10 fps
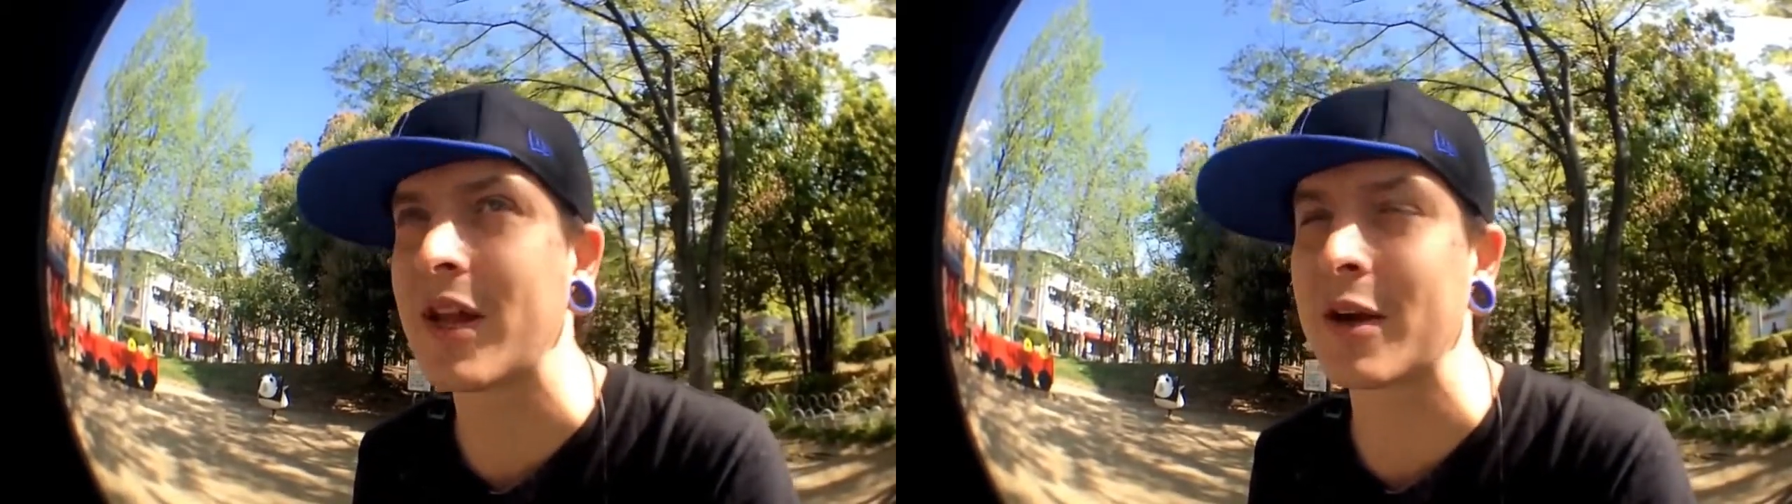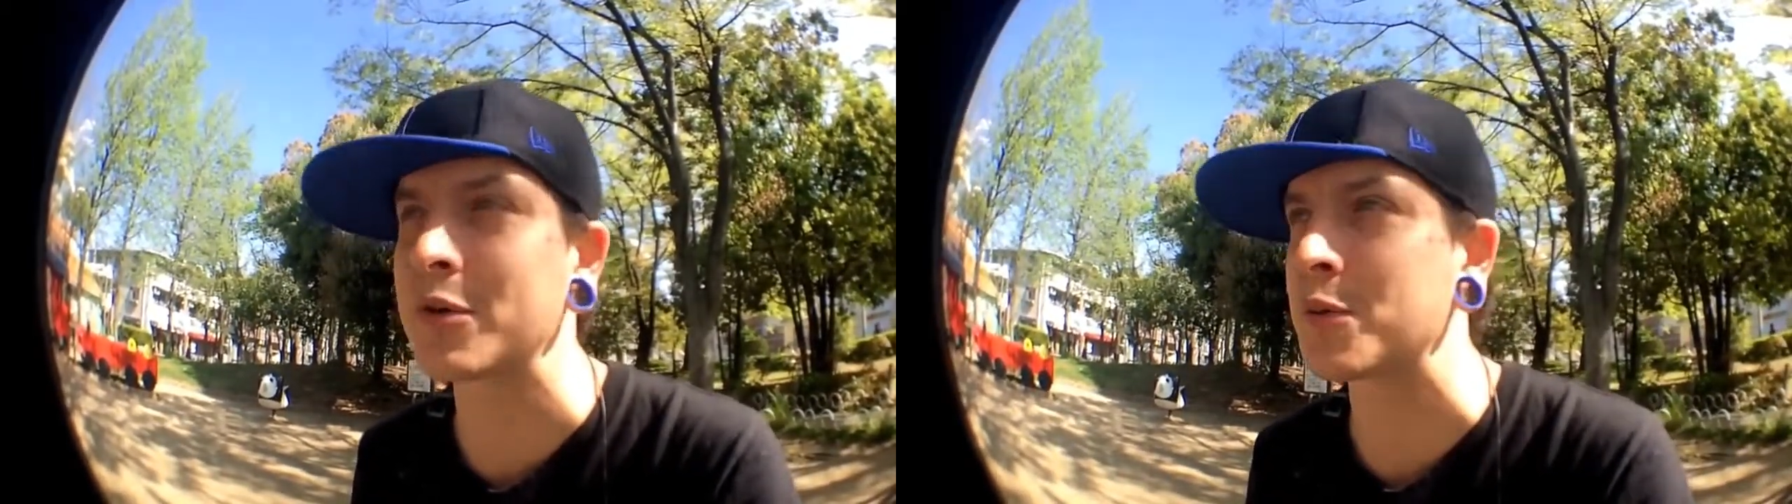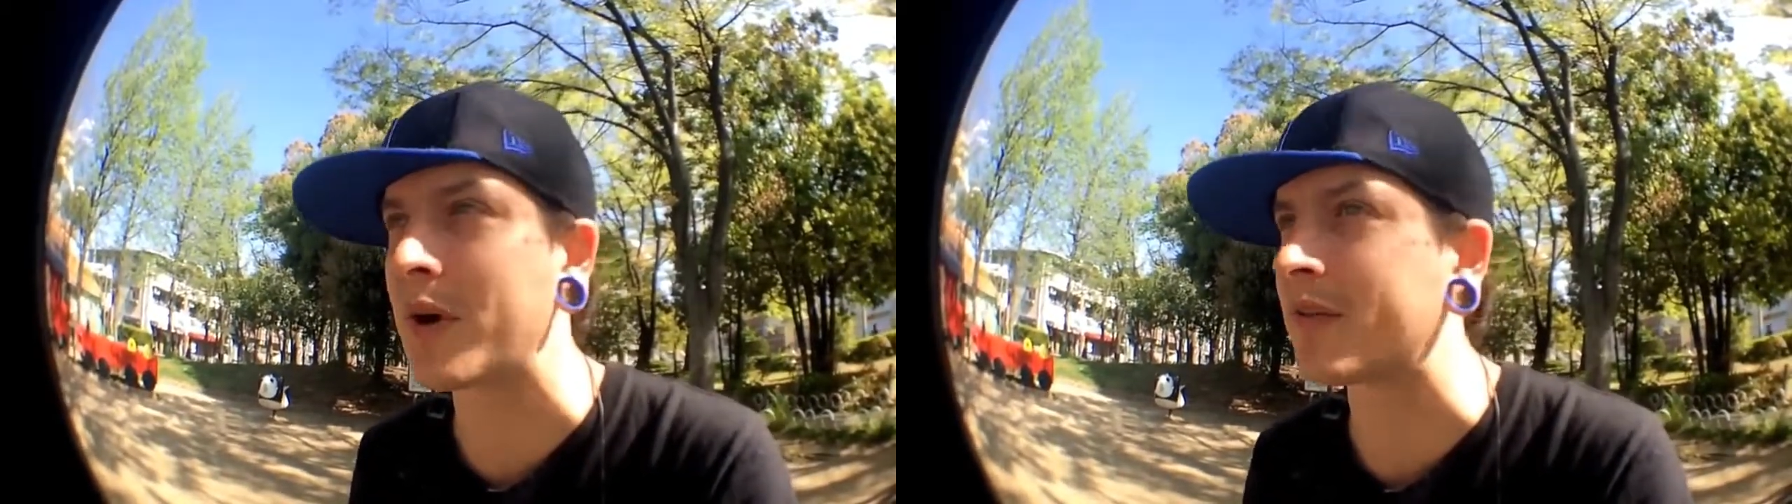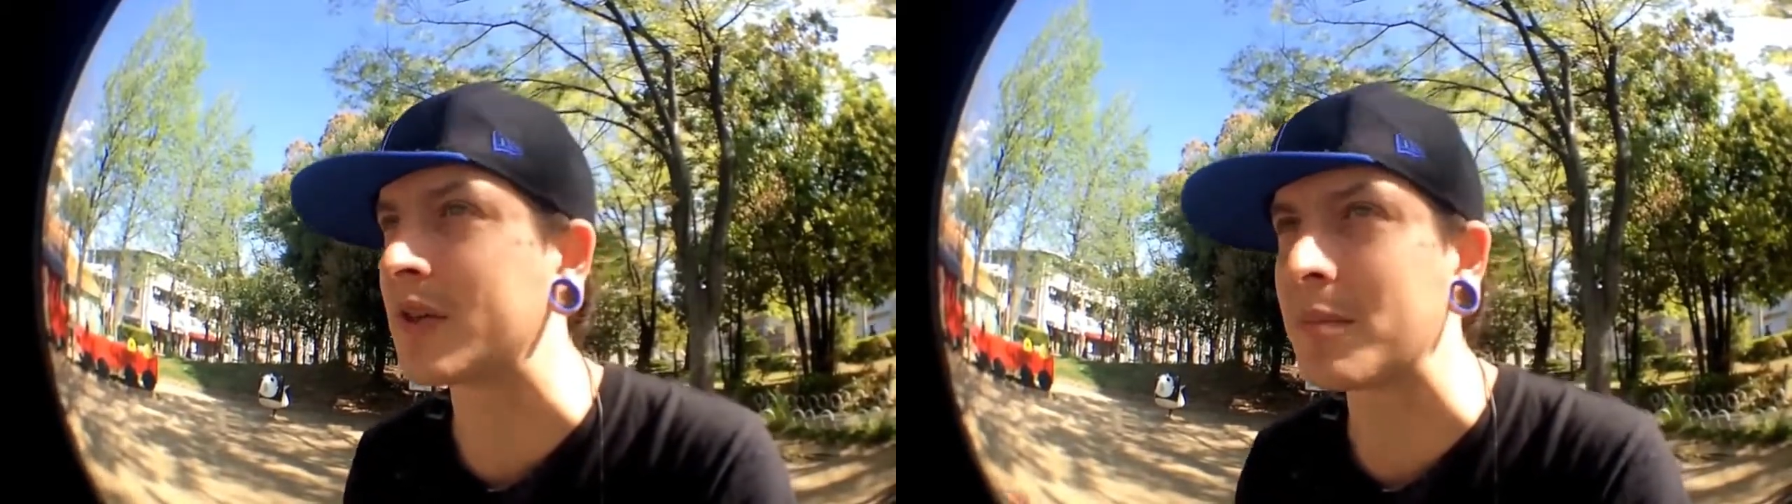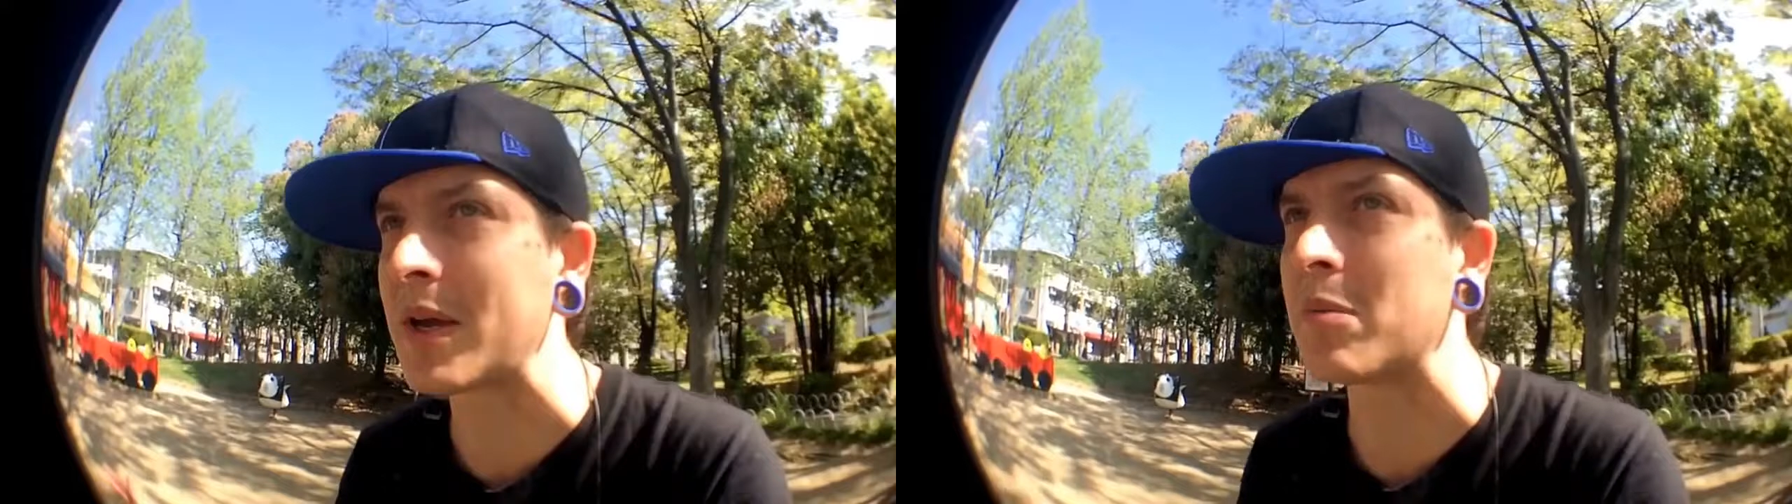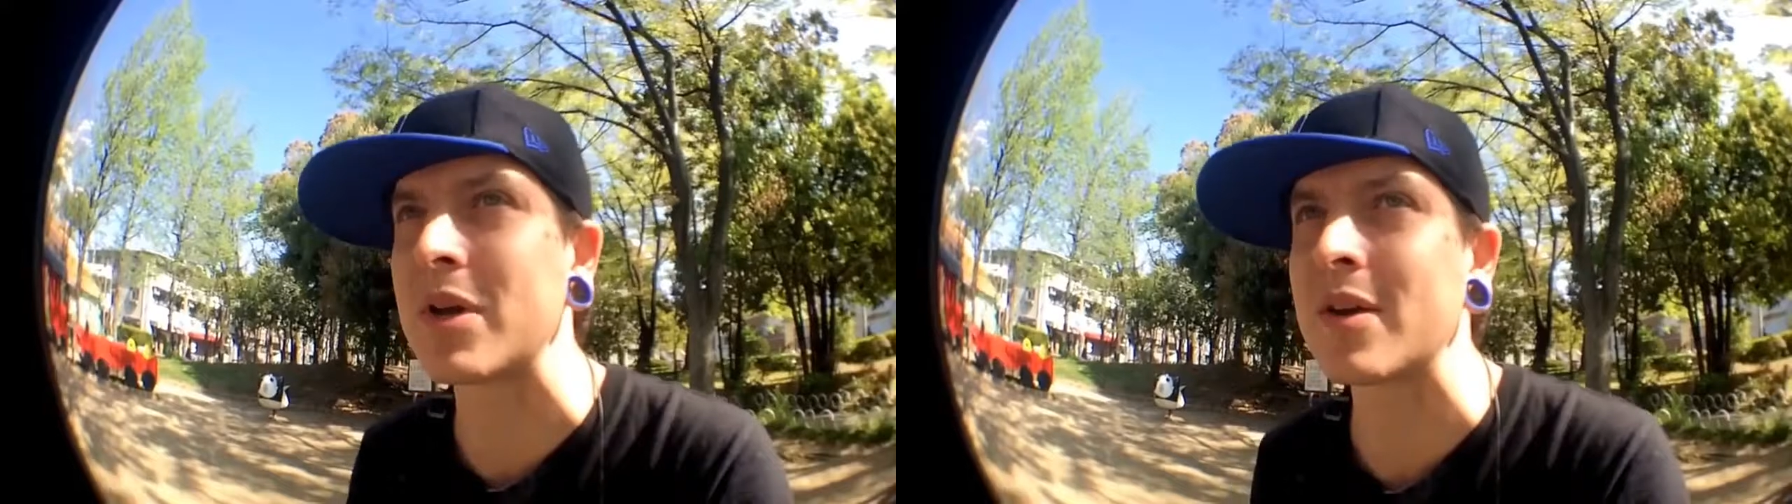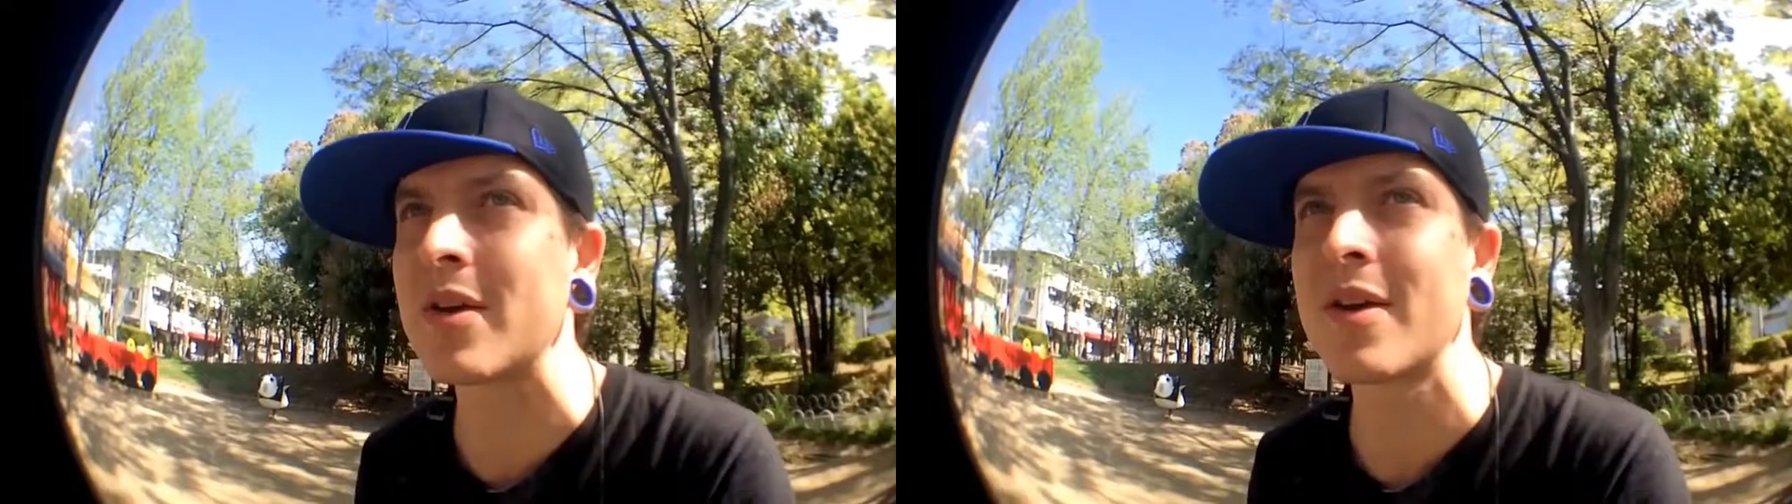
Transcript: language, whatever it may be.